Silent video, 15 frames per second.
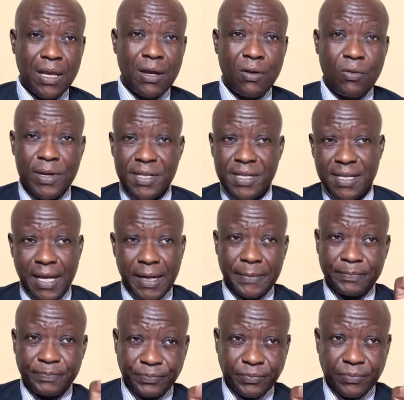we
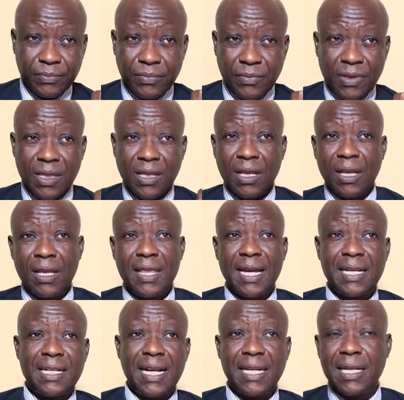see
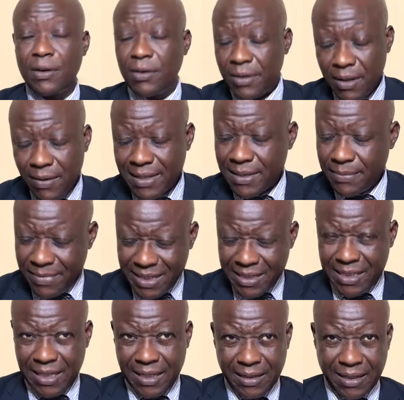that later on there was a
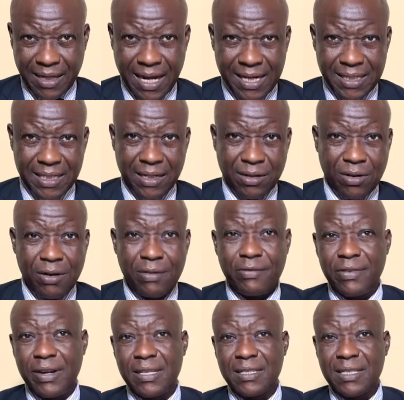meeting, actually a
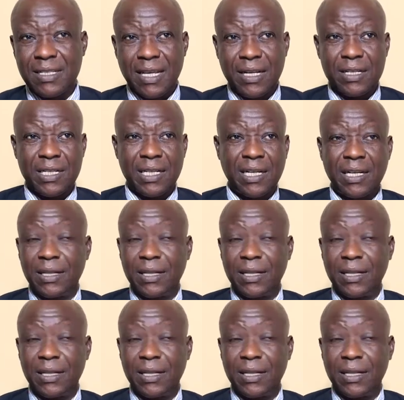conference, that,